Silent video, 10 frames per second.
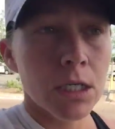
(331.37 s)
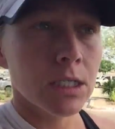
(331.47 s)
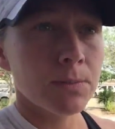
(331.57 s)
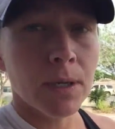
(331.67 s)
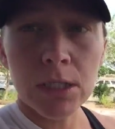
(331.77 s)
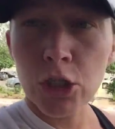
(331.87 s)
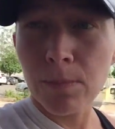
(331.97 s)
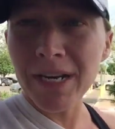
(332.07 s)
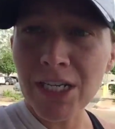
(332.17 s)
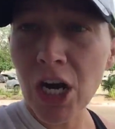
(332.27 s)
sponsored
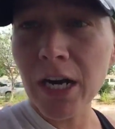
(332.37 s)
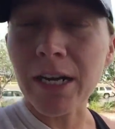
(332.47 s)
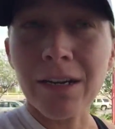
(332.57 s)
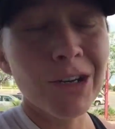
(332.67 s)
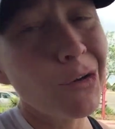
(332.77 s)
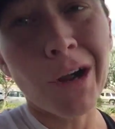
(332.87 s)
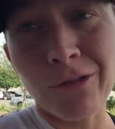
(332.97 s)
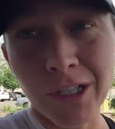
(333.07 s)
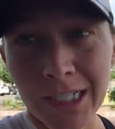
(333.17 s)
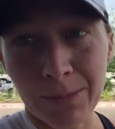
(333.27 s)
by Target. No, not
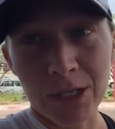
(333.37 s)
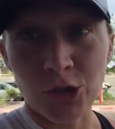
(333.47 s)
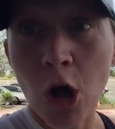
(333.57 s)
really sponsored.